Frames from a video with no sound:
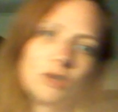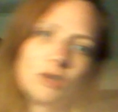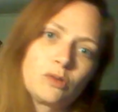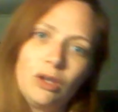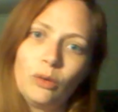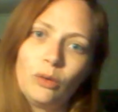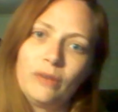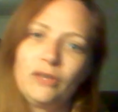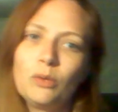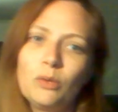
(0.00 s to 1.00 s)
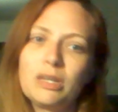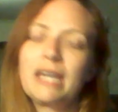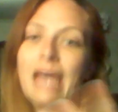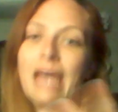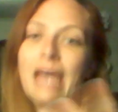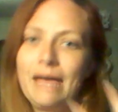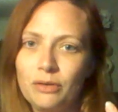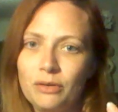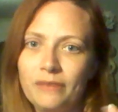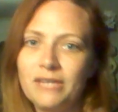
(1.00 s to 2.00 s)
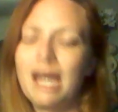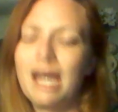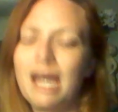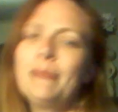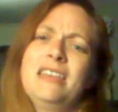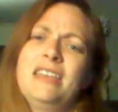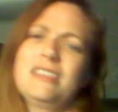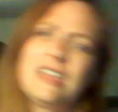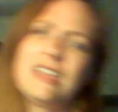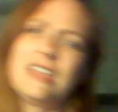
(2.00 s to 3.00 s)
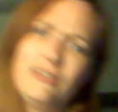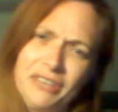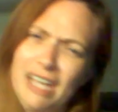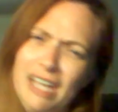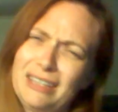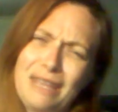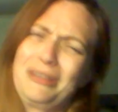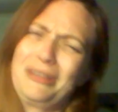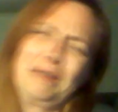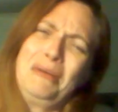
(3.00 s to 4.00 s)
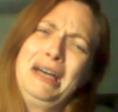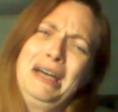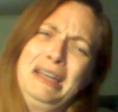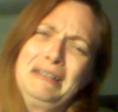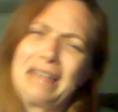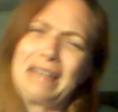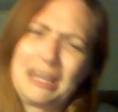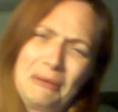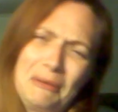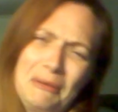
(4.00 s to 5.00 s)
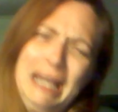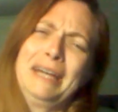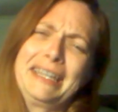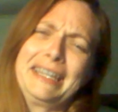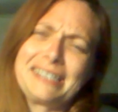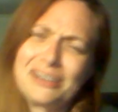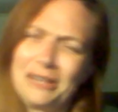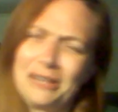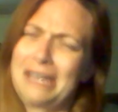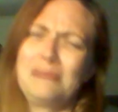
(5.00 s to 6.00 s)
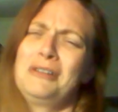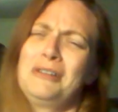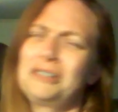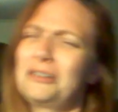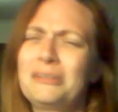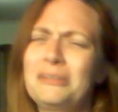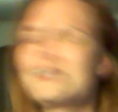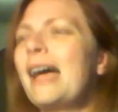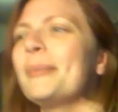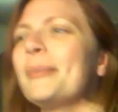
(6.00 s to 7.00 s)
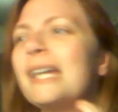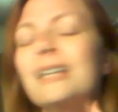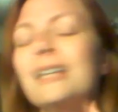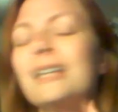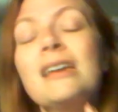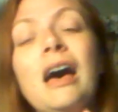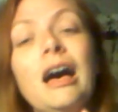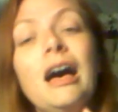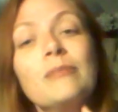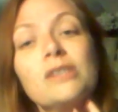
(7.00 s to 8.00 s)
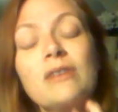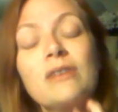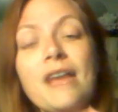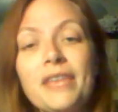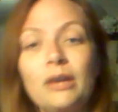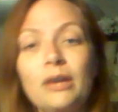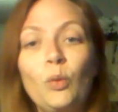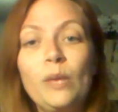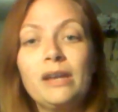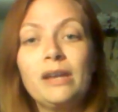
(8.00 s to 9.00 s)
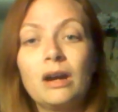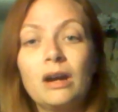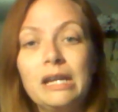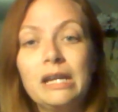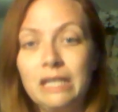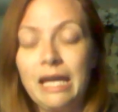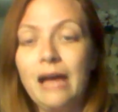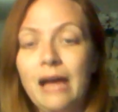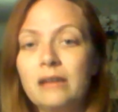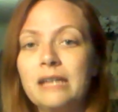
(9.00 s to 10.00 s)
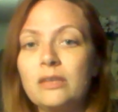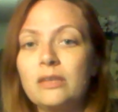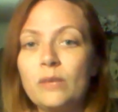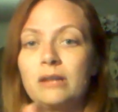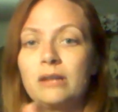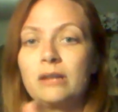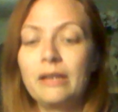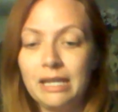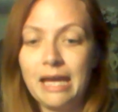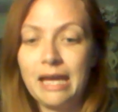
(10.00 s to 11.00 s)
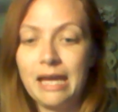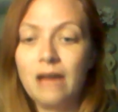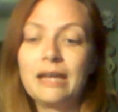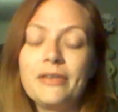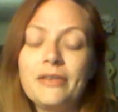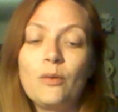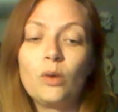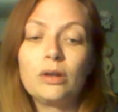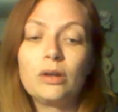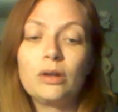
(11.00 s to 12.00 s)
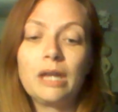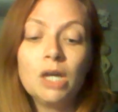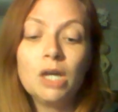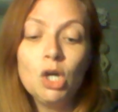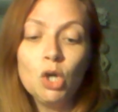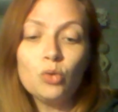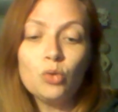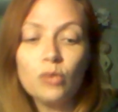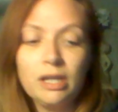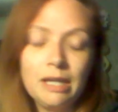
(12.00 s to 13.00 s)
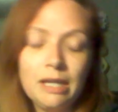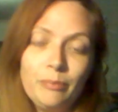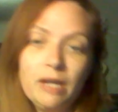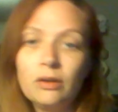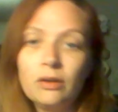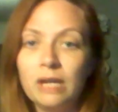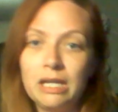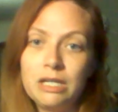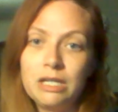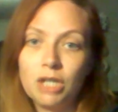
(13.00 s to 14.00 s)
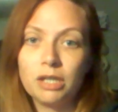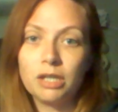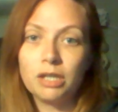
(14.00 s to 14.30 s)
you. If you were like having a rough time, then they felt that, and they were like, what? Like, why am I so like emotional? What's happening? So now that we are evening out, now that we are leveling out, now that we're like really mirroring each other,